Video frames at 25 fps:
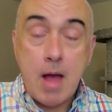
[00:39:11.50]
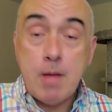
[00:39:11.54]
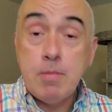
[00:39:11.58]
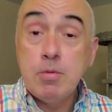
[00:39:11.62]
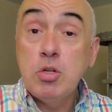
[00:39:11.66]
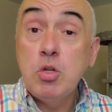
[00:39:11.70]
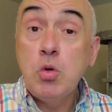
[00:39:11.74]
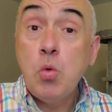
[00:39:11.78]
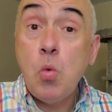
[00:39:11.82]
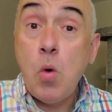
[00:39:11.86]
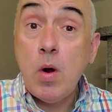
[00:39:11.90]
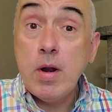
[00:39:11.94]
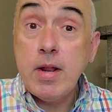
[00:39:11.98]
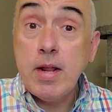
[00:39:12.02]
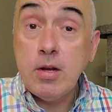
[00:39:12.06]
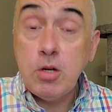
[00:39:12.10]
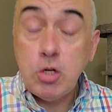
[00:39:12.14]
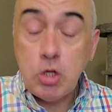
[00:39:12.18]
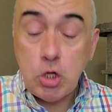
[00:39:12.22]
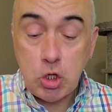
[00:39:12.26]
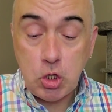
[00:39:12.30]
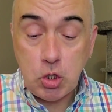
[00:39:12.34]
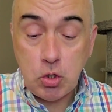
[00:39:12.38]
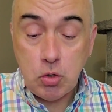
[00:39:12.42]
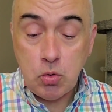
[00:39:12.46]
when I was
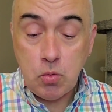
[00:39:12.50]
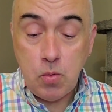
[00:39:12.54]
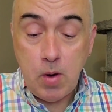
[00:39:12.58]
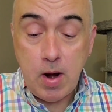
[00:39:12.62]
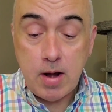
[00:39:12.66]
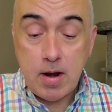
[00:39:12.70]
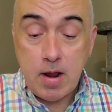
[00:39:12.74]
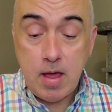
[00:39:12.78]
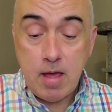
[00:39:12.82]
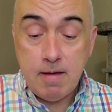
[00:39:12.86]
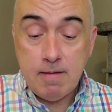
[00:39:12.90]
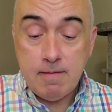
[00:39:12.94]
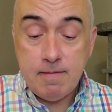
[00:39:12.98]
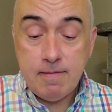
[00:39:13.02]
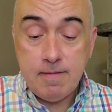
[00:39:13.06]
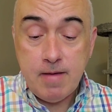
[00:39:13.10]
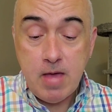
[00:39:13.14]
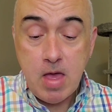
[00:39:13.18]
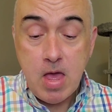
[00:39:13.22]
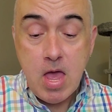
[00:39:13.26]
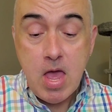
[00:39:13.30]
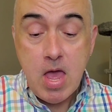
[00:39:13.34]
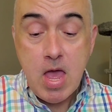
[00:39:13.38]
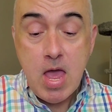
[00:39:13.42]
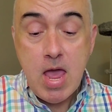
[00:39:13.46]
22, and
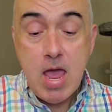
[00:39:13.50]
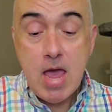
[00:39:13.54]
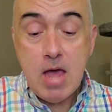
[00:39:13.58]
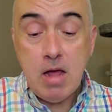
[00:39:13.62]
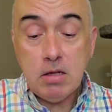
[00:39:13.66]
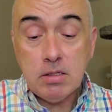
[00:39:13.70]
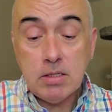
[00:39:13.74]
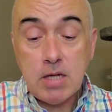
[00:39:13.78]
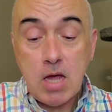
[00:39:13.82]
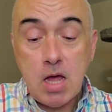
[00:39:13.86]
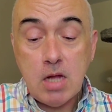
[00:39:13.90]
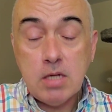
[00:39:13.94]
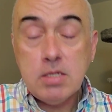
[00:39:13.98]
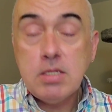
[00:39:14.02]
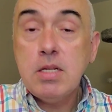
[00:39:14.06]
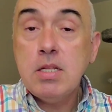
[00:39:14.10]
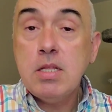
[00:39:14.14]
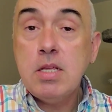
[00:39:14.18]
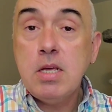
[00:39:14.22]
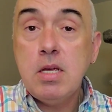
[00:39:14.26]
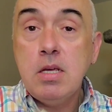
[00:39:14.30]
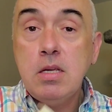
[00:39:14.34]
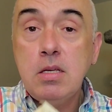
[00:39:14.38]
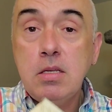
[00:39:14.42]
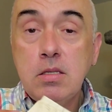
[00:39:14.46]
I have held
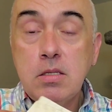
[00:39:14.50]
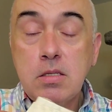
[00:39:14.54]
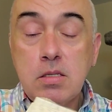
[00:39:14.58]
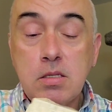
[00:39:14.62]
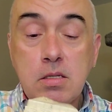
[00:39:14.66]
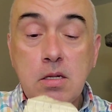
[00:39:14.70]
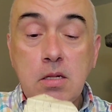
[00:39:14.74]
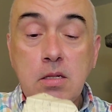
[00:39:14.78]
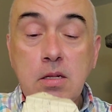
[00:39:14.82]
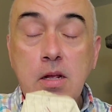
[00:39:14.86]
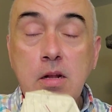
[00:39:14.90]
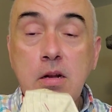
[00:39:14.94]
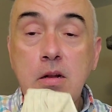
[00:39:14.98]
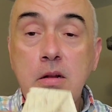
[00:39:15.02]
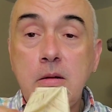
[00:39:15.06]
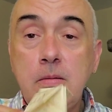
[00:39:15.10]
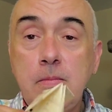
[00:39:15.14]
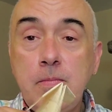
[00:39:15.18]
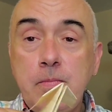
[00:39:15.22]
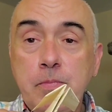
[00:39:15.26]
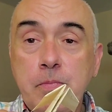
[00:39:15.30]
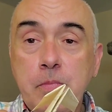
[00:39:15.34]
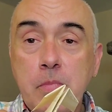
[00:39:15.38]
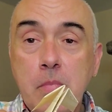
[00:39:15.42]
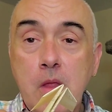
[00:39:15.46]
on to these
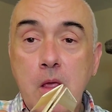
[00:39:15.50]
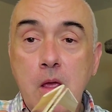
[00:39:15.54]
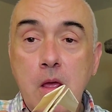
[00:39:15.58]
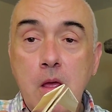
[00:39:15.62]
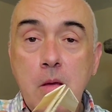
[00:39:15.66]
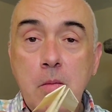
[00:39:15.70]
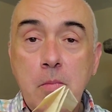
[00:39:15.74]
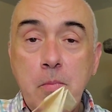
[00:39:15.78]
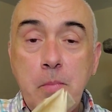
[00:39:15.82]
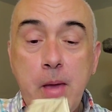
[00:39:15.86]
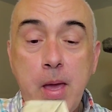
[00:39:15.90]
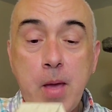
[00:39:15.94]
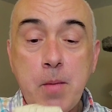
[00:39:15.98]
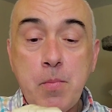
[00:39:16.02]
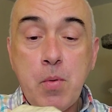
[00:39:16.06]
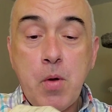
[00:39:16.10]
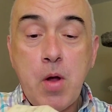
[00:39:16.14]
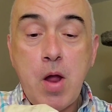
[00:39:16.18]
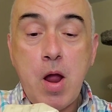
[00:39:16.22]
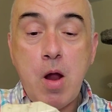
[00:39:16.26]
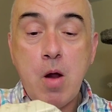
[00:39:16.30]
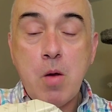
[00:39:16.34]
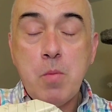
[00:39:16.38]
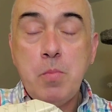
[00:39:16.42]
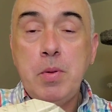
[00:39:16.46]
little
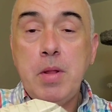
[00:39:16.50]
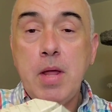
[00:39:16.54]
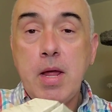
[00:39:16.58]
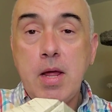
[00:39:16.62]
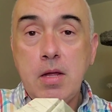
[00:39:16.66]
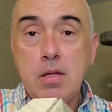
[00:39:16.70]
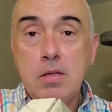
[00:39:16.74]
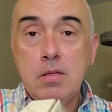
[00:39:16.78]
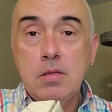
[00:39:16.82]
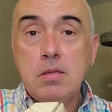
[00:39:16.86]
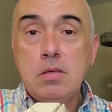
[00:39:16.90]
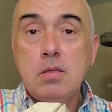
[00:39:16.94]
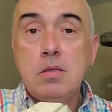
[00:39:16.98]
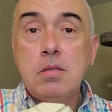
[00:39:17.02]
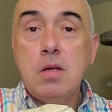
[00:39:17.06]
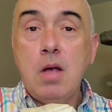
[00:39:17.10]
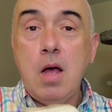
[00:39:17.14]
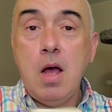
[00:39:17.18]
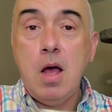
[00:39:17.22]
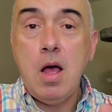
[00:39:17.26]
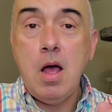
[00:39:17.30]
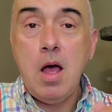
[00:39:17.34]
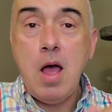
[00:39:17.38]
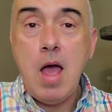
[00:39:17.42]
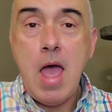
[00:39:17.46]
paper
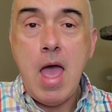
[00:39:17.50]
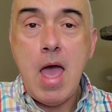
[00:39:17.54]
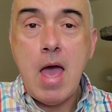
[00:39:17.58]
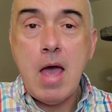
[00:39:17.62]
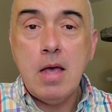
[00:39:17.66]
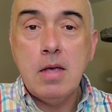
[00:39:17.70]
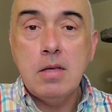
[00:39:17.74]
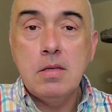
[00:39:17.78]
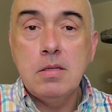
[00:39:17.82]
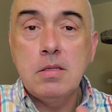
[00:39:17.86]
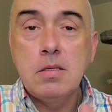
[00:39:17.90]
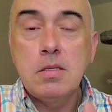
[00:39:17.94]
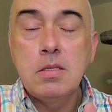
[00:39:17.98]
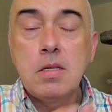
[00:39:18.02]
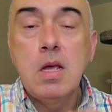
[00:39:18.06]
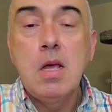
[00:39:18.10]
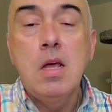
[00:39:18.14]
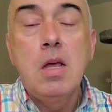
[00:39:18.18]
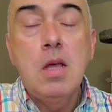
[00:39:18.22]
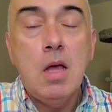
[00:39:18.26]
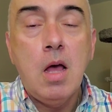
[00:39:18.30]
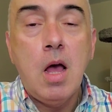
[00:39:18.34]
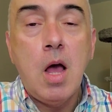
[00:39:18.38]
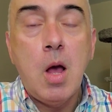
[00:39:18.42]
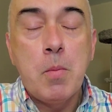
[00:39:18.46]
airplanes
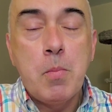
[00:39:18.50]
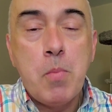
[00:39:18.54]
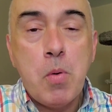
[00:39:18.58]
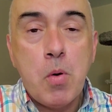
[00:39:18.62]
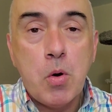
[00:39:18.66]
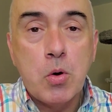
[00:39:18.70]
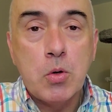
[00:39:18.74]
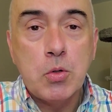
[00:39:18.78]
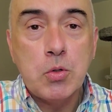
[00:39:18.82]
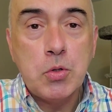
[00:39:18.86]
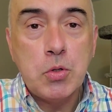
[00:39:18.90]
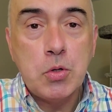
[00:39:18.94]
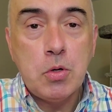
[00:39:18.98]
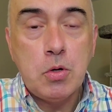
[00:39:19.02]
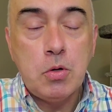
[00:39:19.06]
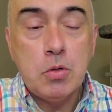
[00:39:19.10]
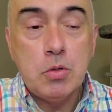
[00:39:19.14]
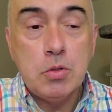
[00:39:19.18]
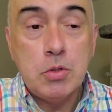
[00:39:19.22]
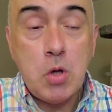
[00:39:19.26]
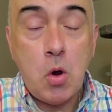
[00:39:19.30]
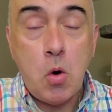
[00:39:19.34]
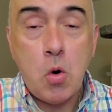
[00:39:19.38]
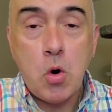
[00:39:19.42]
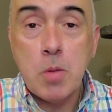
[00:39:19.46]
as a
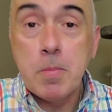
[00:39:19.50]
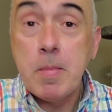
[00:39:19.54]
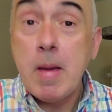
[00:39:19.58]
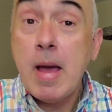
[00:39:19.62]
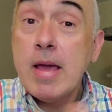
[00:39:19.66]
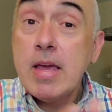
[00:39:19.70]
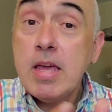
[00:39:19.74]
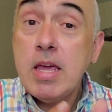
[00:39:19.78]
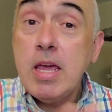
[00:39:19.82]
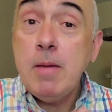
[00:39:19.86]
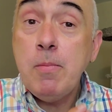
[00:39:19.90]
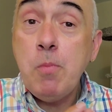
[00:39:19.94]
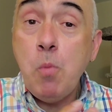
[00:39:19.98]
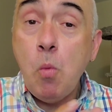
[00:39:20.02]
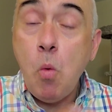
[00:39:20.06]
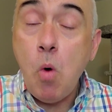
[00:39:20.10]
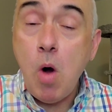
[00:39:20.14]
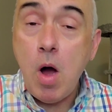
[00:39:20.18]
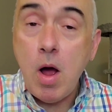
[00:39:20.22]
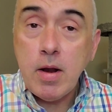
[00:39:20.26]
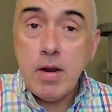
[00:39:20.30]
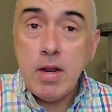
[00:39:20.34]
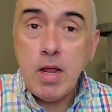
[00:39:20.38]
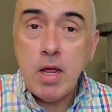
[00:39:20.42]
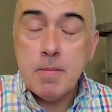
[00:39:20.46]
personal totem. I
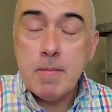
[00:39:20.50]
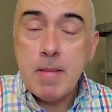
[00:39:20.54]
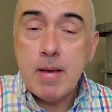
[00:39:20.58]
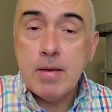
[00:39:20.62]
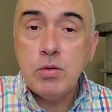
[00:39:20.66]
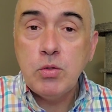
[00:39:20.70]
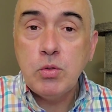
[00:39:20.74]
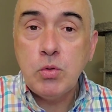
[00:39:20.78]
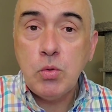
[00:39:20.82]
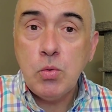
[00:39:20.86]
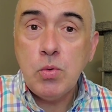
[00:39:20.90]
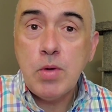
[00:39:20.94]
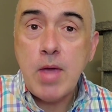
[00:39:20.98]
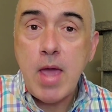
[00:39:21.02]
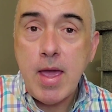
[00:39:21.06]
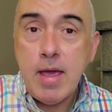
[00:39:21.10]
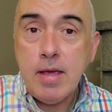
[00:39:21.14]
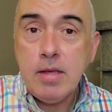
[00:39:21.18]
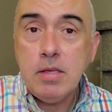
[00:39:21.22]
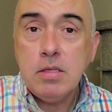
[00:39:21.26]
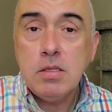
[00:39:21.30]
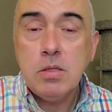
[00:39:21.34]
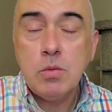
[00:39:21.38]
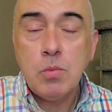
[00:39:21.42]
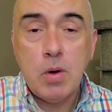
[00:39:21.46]
keep one in my
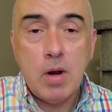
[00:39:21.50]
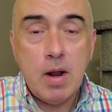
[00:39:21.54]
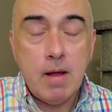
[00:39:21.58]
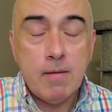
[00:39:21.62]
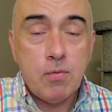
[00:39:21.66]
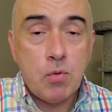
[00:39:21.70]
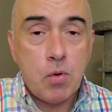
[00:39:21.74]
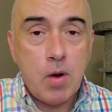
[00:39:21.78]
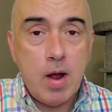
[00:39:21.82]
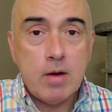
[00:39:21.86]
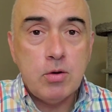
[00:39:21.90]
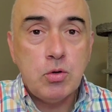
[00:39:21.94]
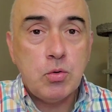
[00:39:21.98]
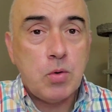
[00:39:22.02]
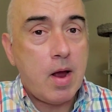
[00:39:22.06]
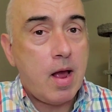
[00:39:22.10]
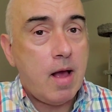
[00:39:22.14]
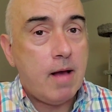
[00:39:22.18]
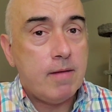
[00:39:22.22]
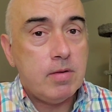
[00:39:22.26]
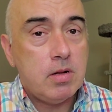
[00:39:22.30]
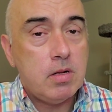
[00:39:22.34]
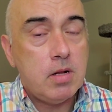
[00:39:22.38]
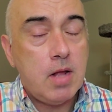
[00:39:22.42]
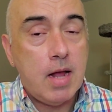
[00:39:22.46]
suitcase whenever
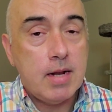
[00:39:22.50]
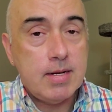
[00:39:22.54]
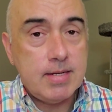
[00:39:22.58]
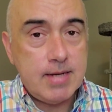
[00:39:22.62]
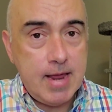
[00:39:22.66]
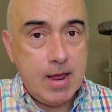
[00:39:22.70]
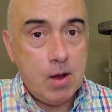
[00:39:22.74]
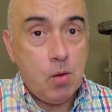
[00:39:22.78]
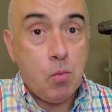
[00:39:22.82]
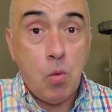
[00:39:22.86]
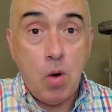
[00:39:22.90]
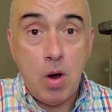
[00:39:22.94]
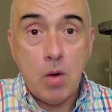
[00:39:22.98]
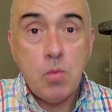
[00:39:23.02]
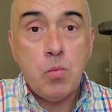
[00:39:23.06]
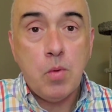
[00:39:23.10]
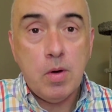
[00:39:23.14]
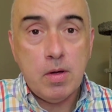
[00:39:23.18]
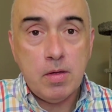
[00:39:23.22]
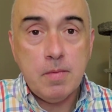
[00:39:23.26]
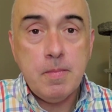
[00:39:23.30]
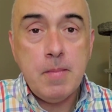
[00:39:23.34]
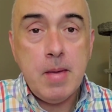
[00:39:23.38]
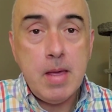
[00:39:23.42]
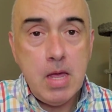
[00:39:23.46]
I travel. I take
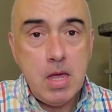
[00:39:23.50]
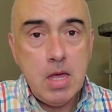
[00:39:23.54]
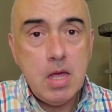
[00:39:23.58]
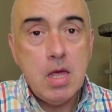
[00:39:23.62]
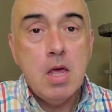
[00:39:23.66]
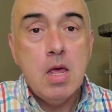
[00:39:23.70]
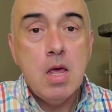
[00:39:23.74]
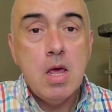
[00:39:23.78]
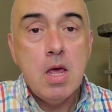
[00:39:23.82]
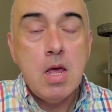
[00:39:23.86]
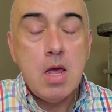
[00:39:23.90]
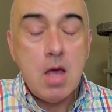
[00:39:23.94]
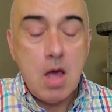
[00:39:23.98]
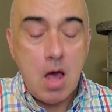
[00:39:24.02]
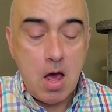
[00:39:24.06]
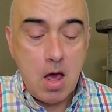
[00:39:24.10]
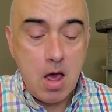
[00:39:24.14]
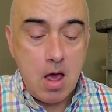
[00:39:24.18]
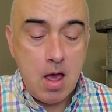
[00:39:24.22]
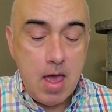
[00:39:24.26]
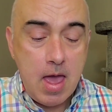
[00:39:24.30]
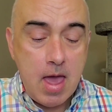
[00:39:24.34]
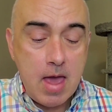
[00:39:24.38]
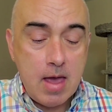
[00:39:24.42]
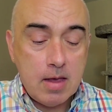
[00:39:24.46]
one with me
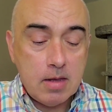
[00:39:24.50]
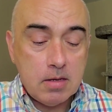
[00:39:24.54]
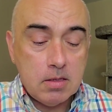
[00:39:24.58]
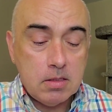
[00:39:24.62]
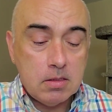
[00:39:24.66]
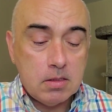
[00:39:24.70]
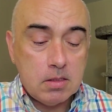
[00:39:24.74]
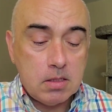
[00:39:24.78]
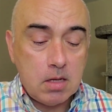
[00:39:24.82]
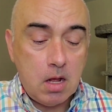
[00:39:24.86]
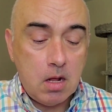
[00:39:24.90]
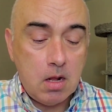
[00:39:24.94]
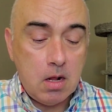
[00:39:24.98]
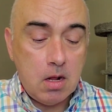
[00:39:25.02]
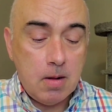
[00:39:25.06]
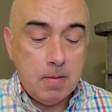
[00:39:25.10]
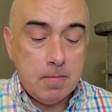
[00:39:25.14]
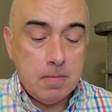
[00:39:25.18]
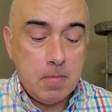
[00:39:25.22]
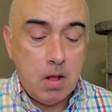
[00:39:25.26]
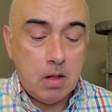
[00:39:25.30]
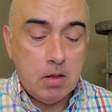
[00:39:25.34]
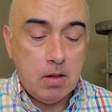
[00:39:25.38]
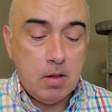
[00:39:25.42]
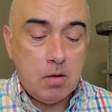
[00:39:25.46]
as
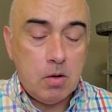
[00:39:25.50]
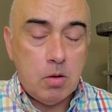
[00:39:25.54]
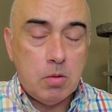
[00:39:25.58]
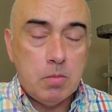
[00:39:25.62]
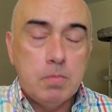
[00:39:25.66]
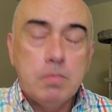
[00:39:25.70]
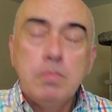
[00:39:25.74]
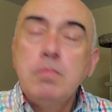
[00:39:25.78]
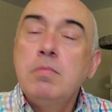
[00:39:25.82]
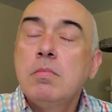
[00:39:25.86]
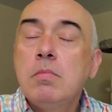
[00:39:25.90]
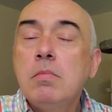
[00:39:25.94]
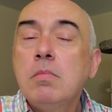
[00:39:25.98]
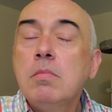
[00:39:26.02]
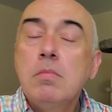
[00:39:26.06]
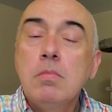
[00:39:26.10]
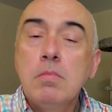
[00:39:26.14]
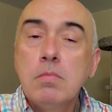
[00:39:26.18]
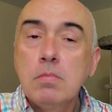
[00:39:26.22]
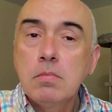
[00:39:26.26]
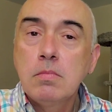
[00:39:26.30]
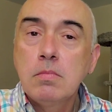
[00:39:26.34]
a little